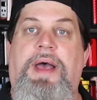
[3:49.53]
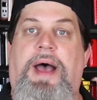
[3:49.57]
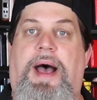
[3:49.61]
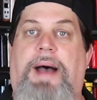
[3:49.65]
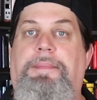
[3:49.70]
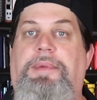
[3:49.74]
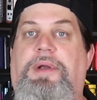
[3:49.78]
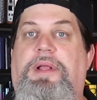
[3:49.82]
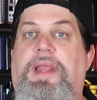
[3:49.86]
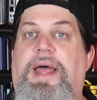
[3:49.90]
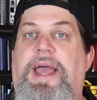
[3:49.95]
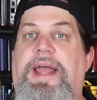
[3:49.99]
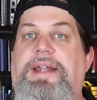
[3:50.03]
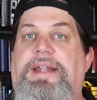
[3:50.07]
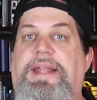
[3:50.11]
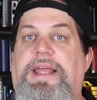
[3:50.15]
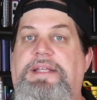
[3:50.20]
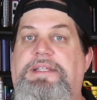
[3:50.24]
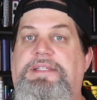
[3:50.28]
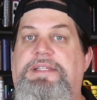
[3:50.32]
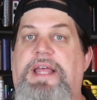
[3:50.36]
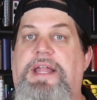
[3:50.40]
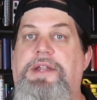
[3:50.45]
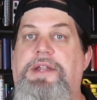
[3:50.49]
I'm glad
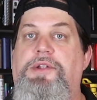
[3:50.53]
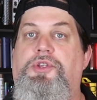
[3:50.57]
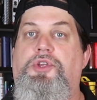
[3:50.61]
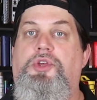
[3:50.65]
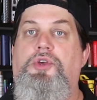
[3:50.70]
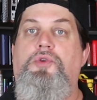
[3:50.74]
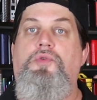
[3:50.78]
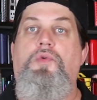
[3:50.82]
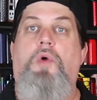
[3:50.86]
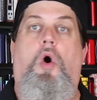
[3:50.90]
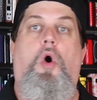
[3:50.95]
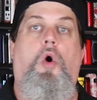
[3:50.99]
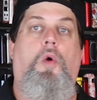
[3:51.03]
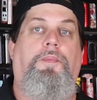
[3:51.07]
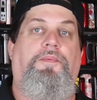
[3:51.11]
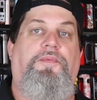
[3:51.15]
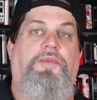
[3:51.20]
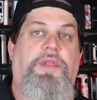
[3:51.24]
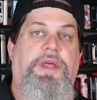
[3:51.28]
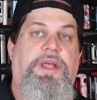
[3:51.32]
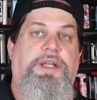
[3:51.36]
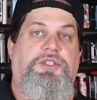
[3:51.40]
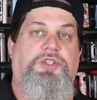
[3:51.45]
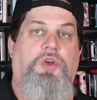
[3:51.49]
they sent two.
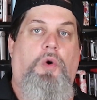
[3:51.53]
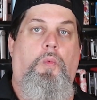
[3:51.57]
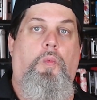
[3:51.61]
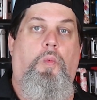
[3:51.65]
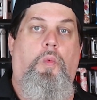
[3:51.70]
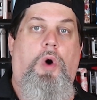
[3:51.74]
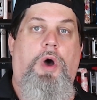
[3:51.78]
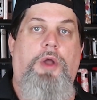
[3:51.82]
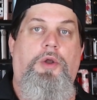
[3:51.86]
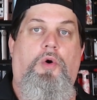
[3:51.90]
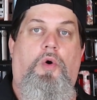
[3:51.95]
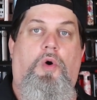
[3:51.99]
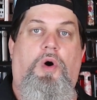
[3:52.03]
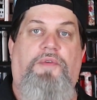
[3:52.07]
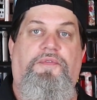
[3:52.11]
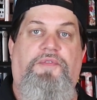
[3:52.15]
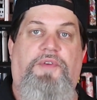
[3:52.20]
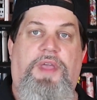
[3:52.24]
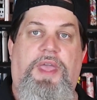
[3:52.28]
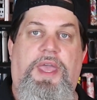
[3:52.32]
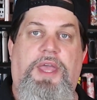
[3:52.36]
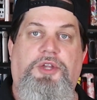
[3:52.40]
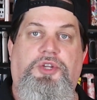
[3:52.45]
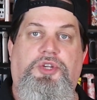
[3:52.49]
Hopefully, it's a one off
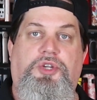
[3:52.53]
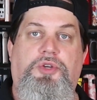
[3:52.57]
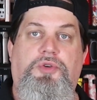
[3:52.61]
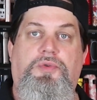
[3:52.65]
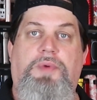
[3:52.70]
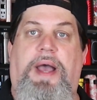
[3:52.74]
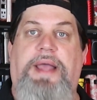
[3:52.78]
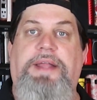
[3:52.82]
issue.